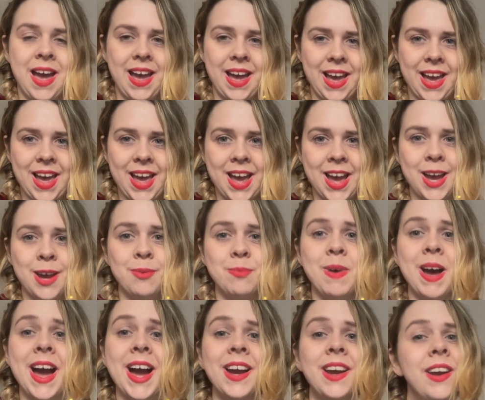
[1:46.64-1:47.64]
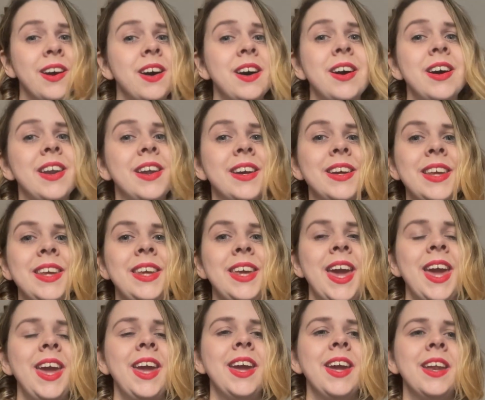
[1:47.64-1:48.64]
Am I gonna
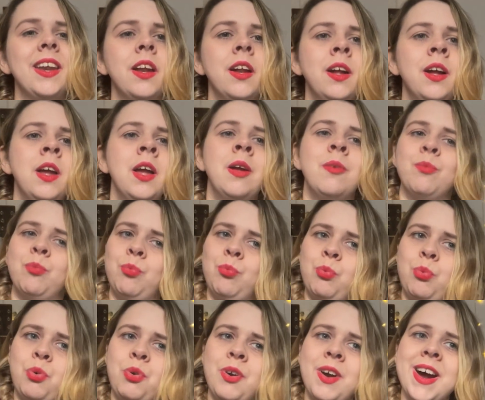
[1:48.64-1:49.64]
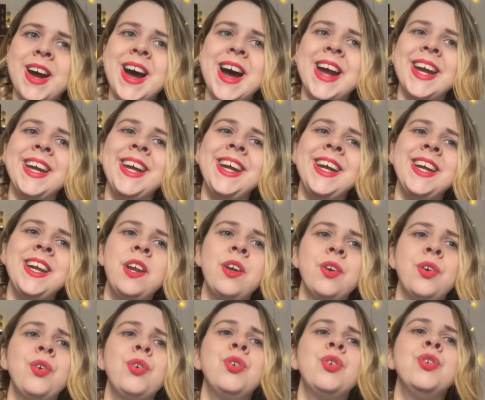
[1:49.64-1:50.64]
get
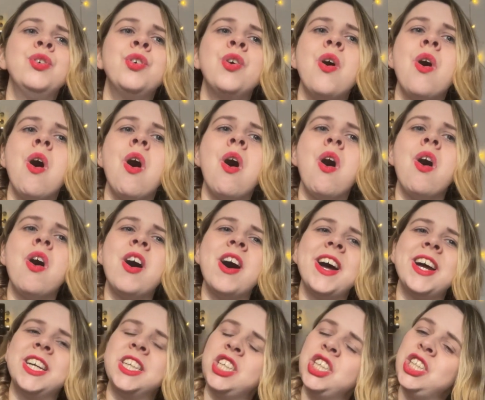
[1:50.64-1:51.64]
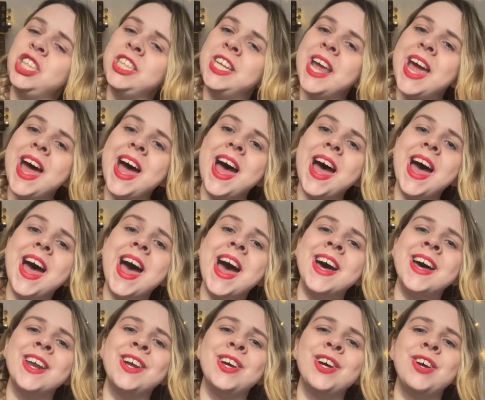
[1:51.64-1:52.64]
brighter or a
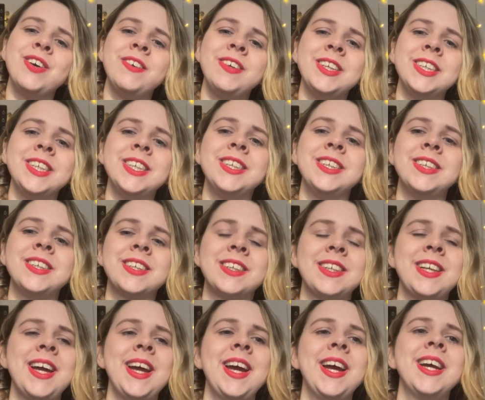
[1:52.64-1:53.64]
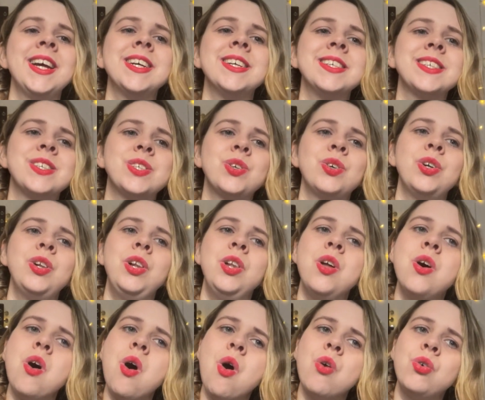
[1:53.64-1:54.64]
shadow in a glass
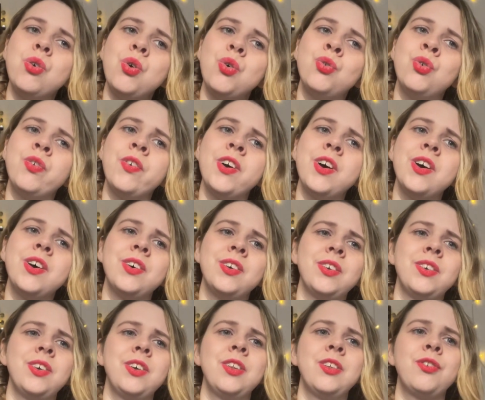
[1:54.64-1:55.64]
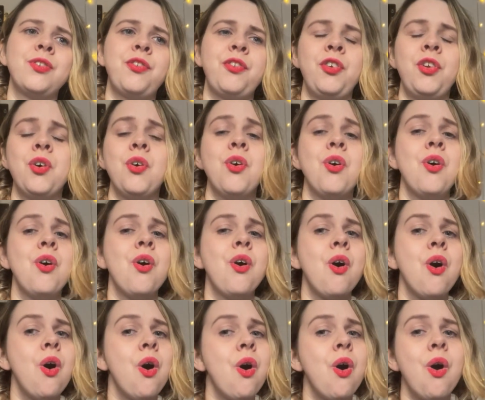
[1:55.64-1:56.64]
all over the
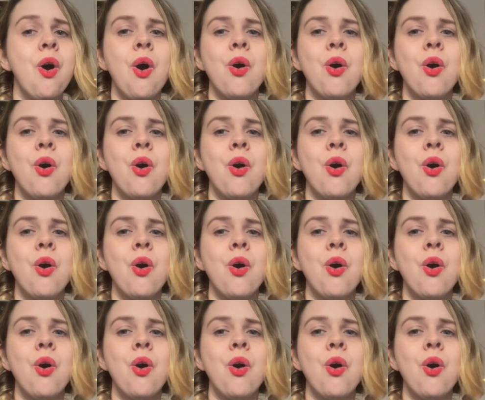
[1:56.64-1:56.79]
floor?